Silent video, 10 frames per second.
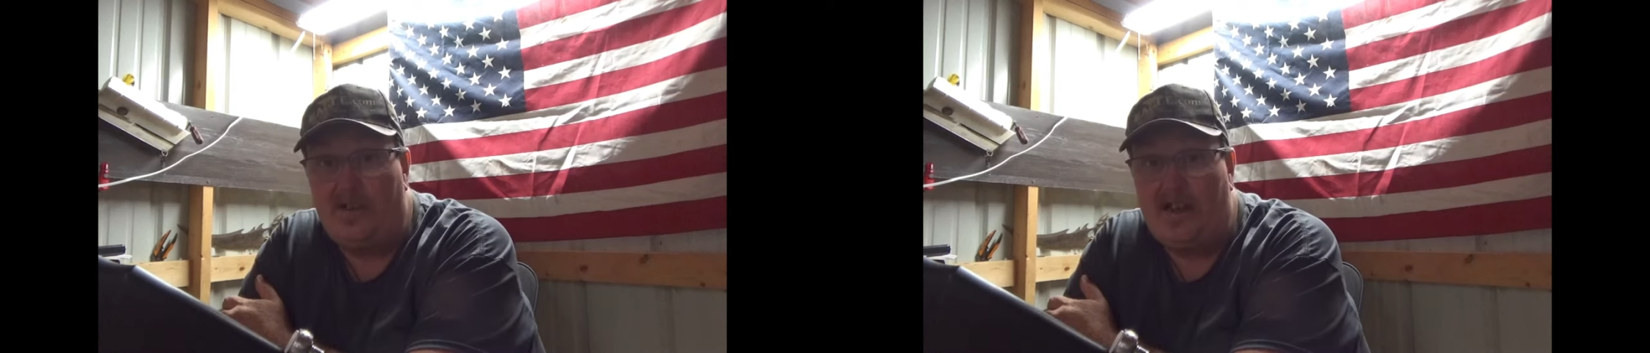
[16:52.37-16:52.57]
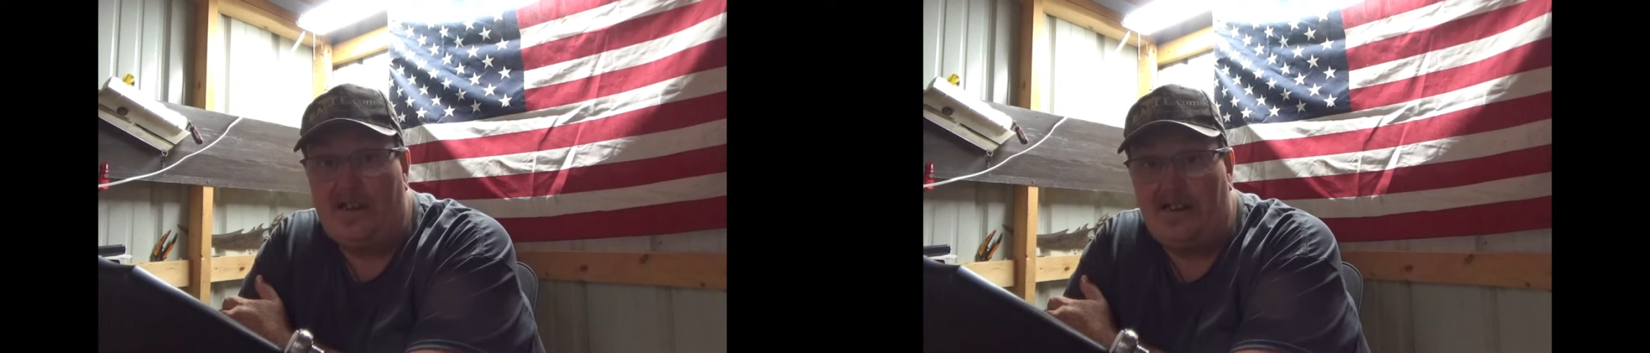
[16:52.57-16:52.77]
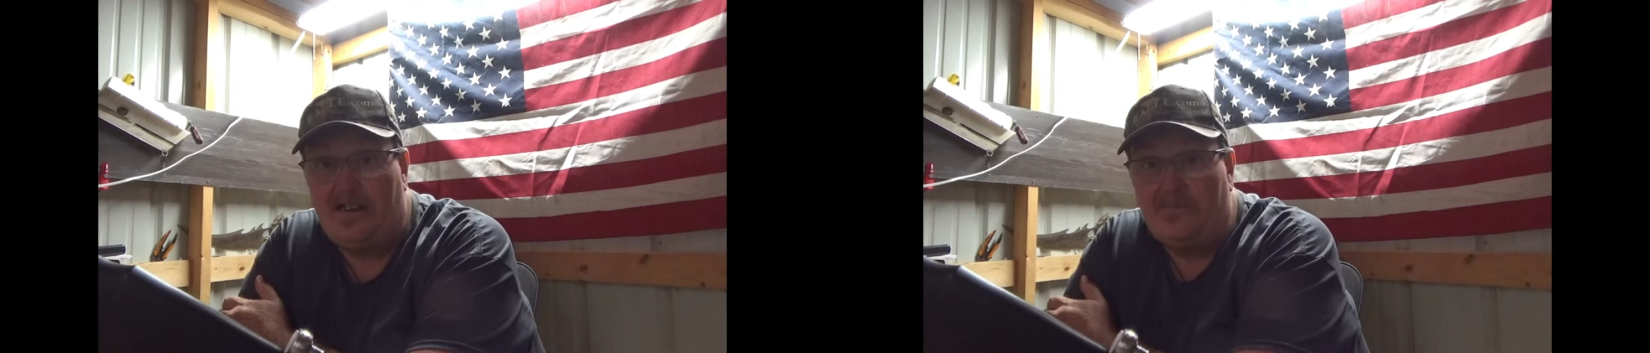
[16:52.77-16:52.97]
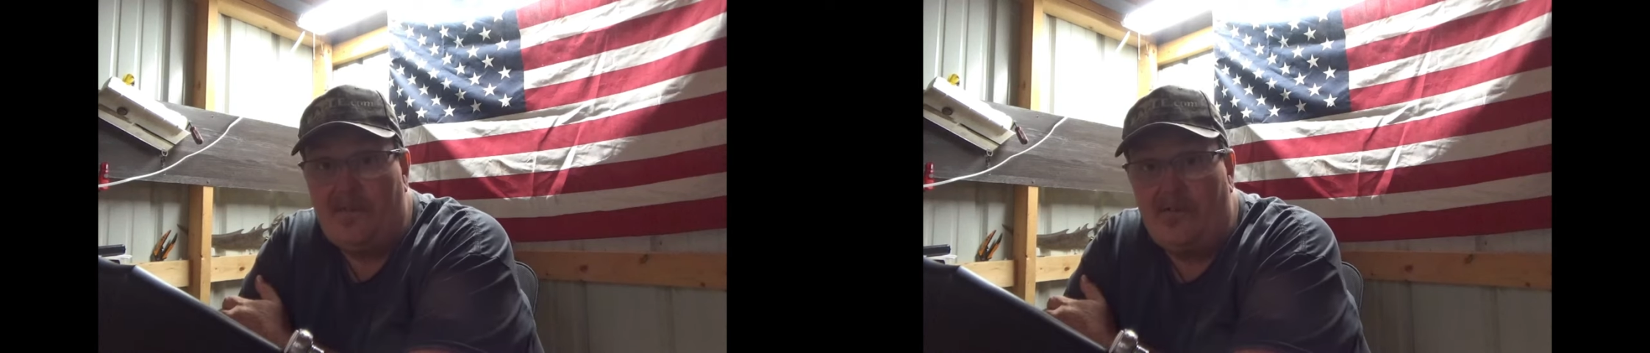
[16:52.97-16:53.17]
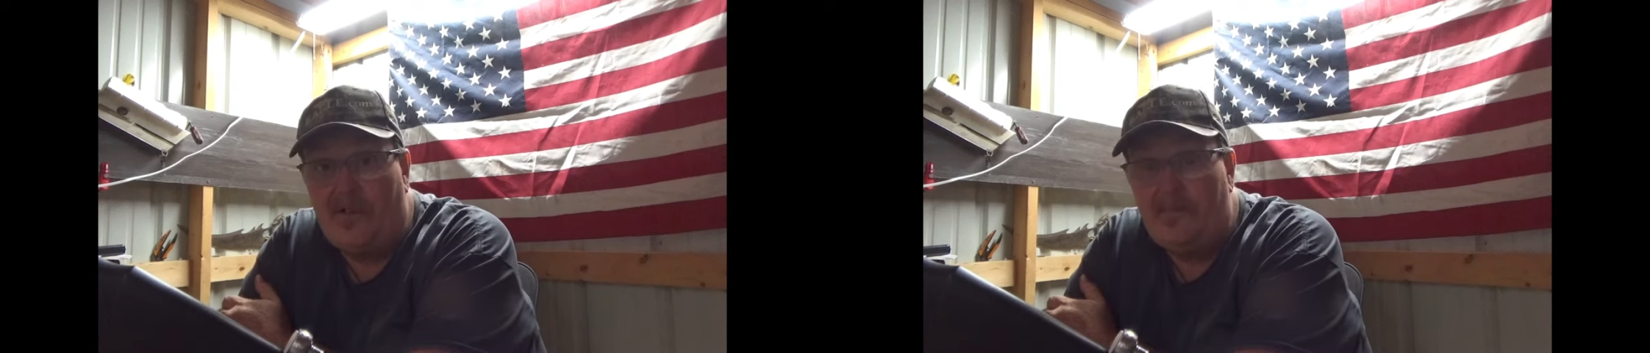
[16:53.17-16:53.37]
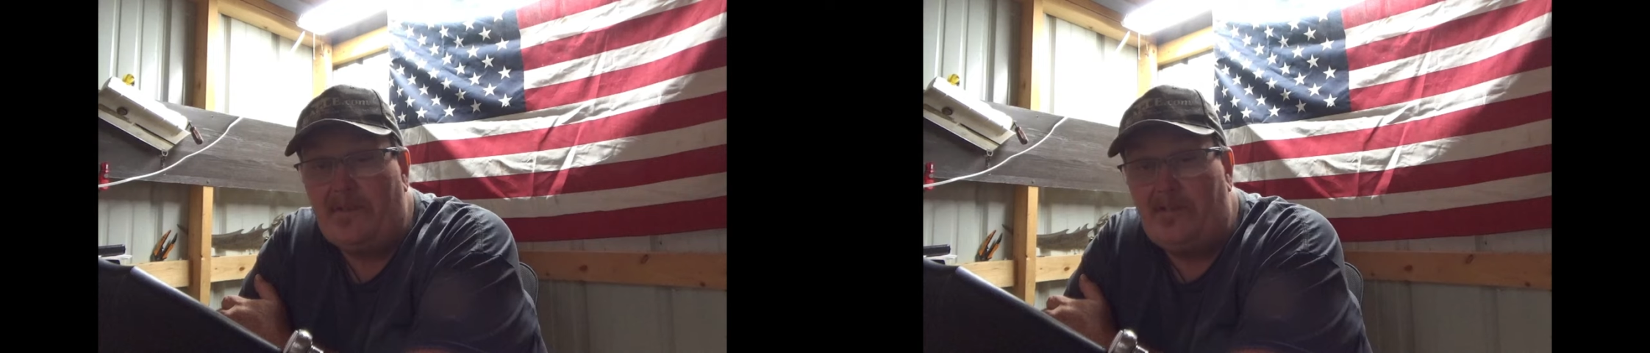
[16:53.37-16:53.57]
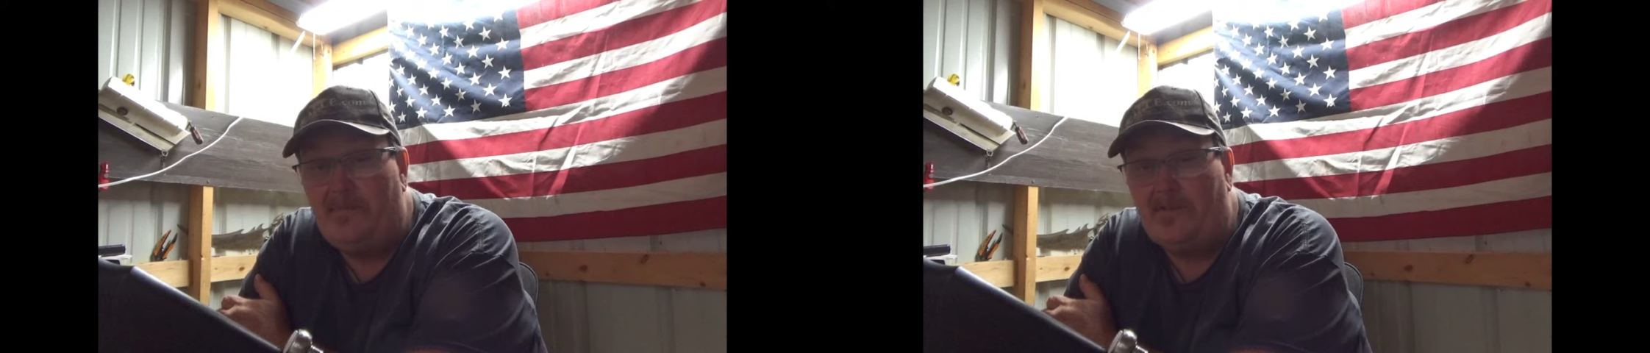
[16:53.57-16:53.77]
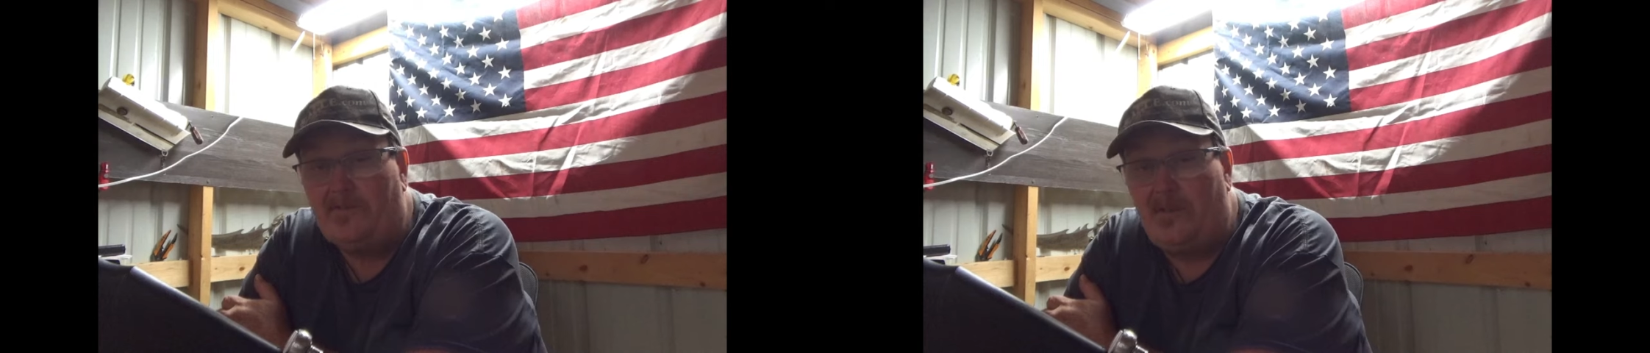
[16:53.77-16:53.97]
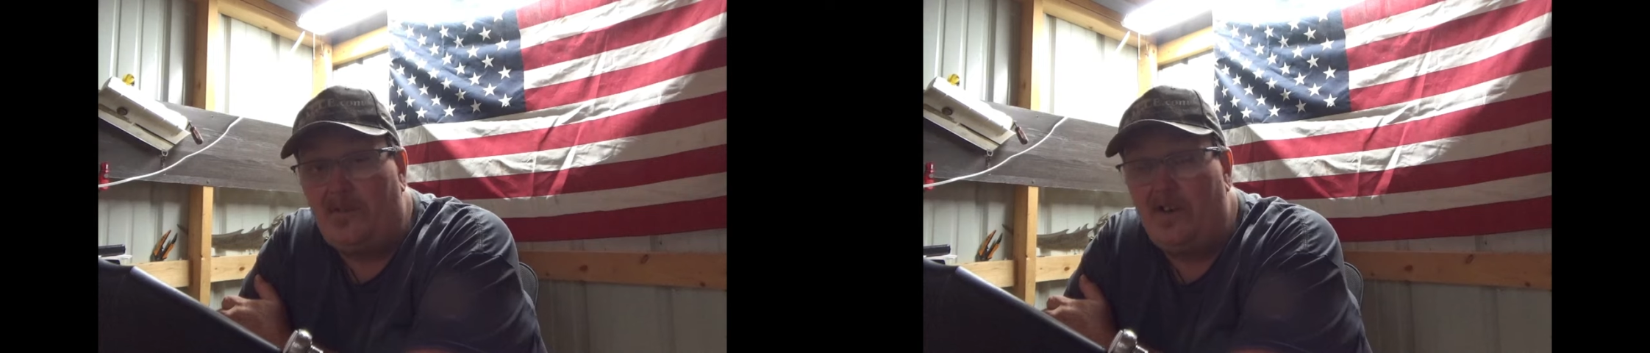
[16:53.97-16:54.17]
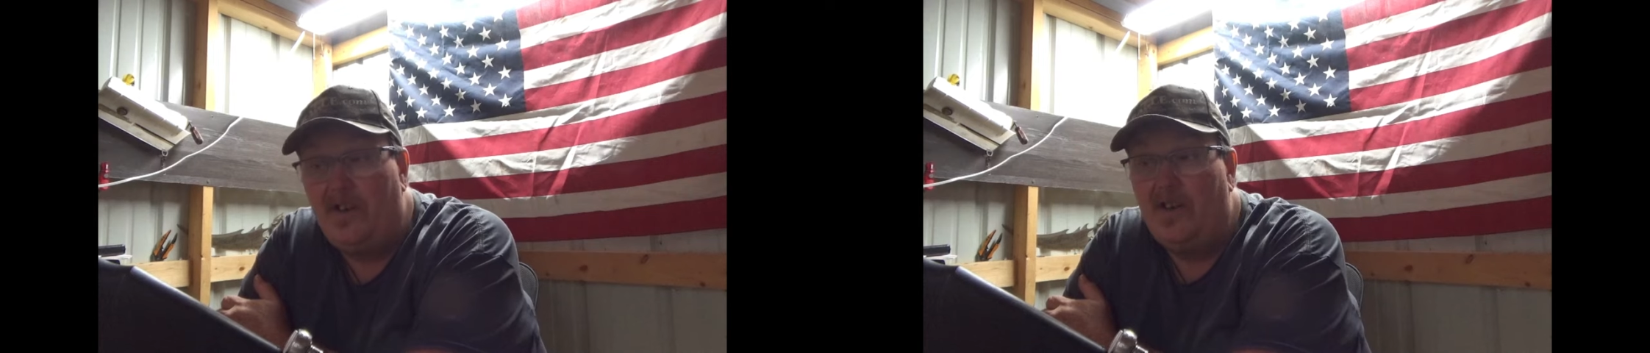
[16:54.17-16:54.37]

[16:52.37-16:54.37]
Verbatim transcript: I cleaned my Remington muzzleloader,